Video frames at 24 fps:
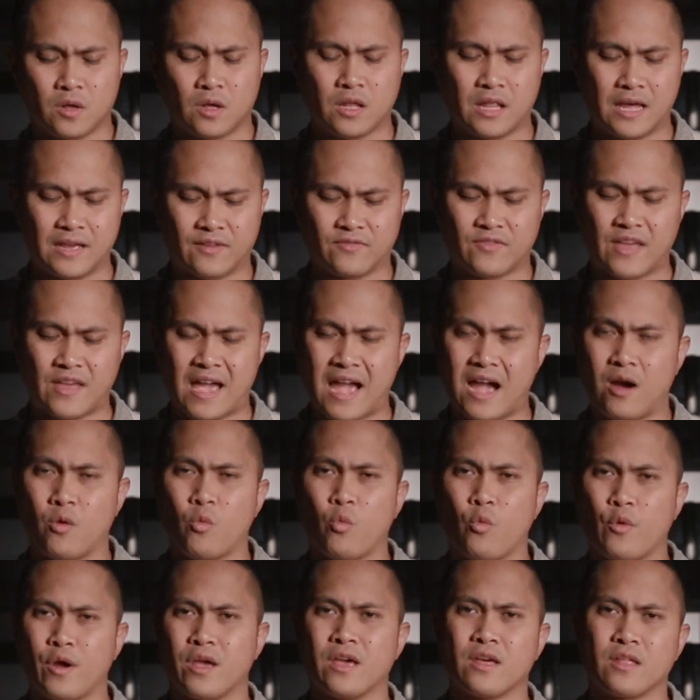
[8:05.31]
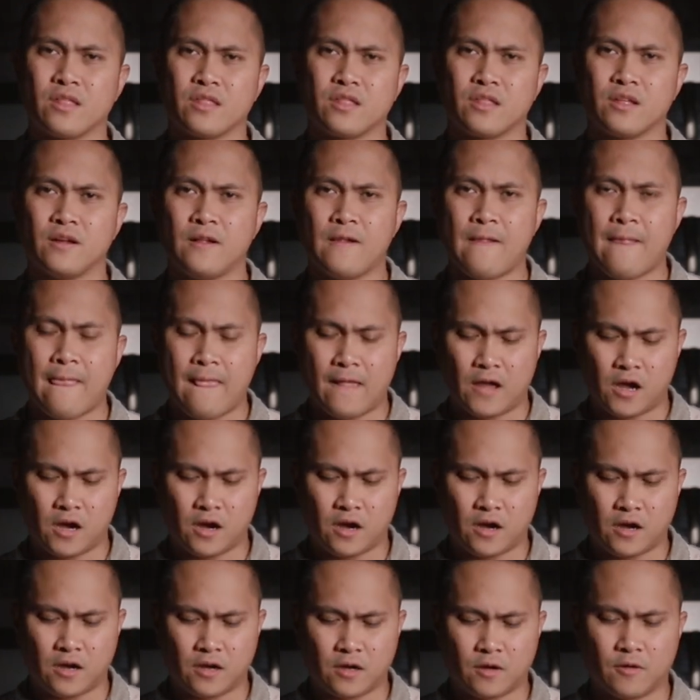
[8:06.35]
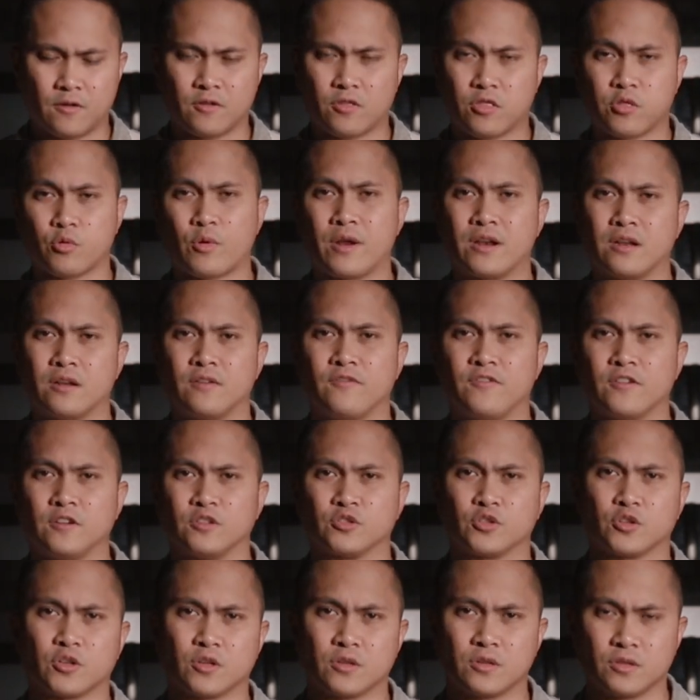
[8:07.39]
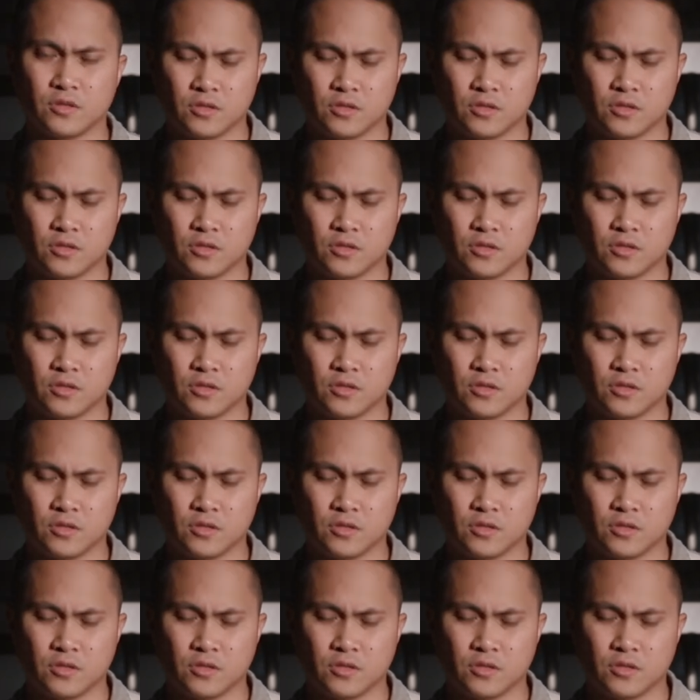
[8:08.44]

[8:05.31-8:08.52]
like that with a threaded filter.